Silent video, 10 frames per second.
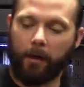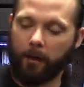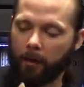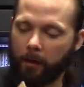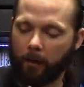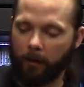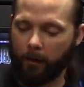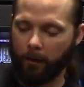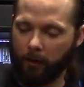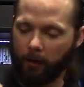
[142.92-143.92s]
it.
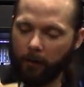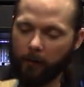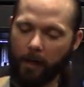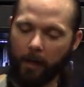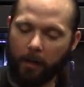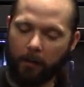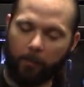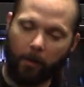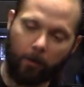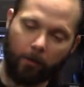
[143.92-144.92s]
And then
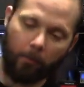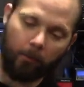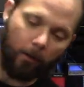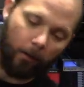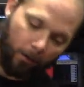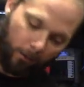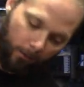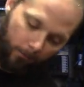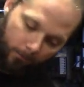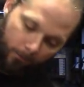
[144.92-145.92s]
part number
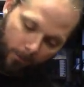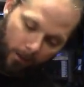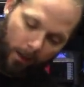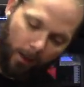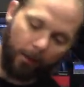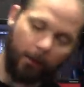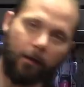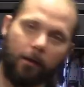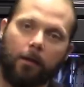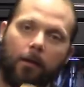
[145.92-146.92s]
on it
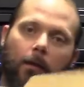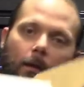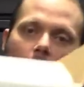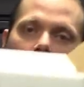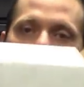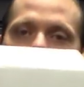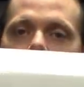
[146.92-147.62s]
is